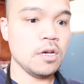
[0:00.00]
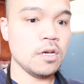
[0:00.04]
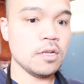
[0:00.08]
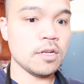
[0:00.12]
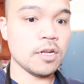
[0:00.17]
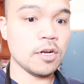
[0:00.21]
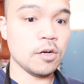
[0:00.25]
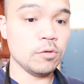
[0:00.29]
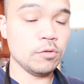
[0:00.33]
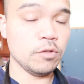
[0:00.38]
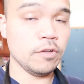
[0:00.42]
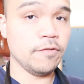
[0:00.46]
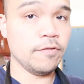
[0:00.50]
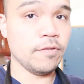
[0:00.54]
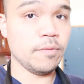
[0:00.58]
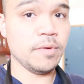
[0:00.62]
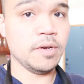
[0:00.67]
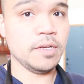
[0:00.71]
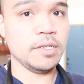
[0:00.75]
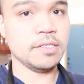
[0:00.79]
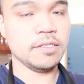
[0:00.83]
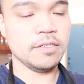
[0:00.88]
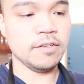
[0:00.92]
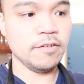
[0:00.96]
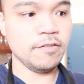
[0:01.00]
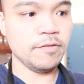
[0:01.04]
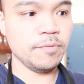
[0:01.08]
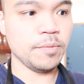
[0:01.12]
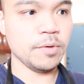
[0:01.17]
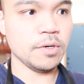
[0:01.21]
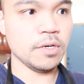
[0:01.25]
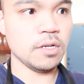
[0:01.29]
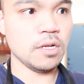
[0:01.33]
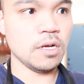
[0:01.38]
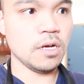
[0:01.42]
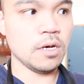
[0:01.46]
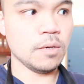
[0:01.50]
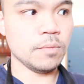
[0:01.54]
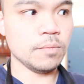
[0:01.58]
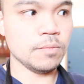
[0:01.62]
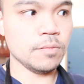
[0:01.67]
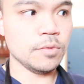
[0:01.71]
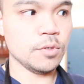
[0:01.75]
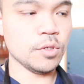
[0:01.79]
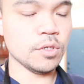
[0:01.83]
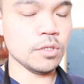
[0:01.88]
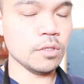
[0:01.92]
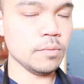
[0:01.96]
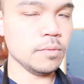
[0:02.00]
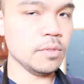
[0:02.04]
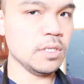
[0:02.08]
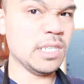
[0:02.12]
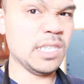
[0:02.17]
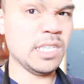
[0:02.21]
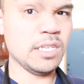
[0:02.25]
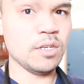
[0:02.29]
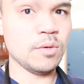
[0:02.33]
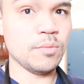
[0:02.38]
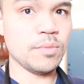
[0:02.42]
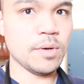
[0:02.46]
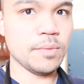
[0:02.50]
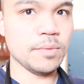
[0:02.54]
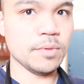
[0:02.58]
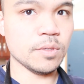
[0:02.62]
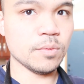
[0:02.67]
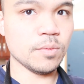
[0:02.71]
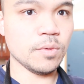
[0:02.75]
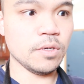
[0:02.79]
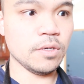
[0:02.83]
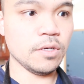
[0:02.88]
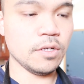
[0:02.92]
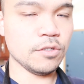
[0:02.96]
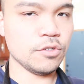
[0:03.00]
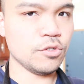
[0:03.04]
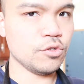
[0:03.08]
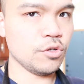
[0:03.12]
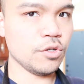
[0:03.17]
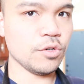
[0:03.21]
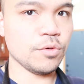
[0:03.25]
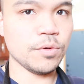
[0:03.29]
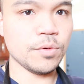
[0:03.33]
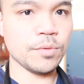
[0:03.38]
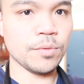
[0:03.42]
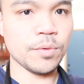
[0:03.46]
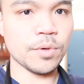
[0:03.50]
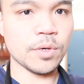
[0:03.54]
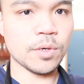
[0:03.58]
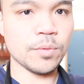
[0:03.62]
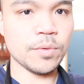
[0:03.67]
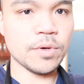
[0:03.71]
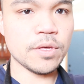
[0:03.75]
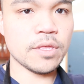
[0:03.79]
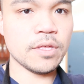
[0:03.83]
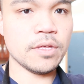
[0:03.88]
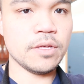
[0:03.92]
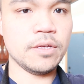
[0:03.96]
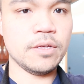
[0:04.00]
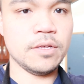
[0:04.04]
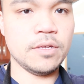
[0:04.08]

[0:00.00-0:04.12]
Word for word: not only for myself, but um, doing a little bit of dinner prep as well. I'll show you what we're working with.